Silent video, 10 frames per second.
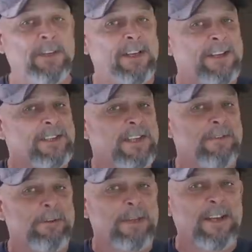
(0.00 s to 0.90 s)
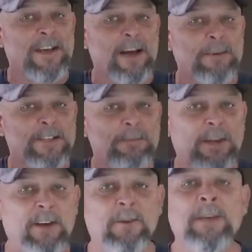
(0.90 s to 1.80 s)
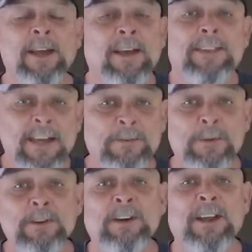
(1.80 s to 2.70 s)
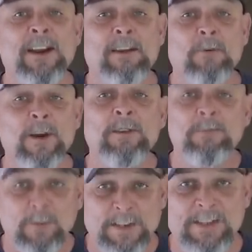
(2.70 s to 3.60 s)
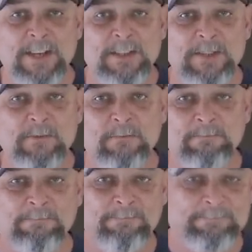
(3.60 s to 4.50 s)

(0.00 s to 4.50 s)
please leave them in the comments below. Thanks for tuning in, everyone. We'll see you soon.